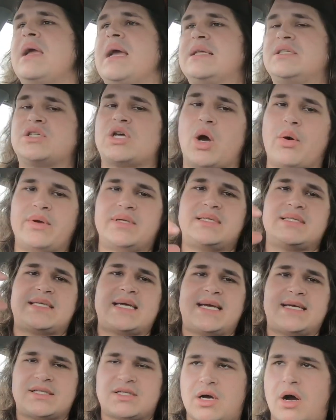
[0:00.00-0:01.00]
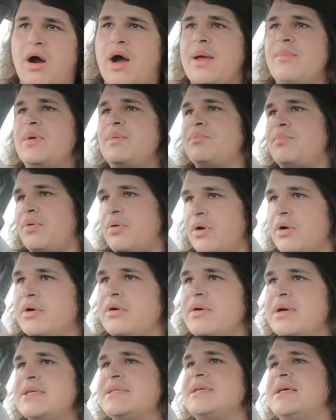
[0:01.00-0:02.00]
it's going to take time and
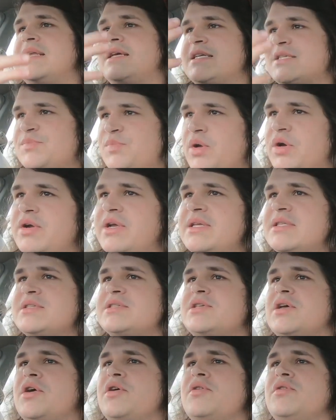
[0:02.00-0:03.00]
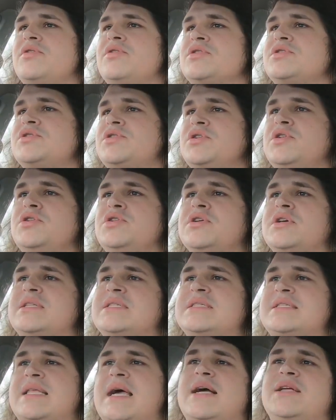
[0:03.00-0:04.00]
progress and experience. So the sooner you
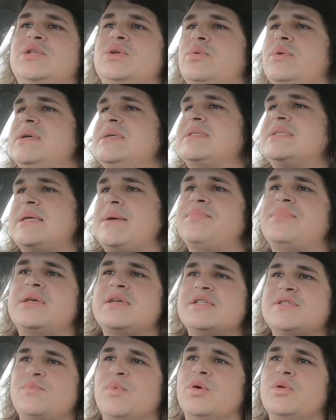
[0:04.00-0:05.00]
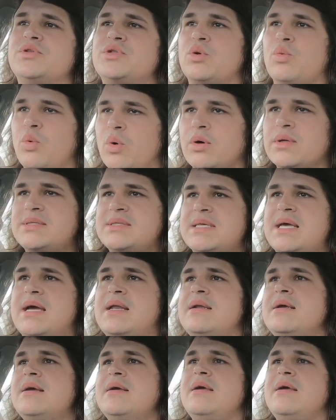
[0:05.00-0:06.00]
can start doing something small towards that,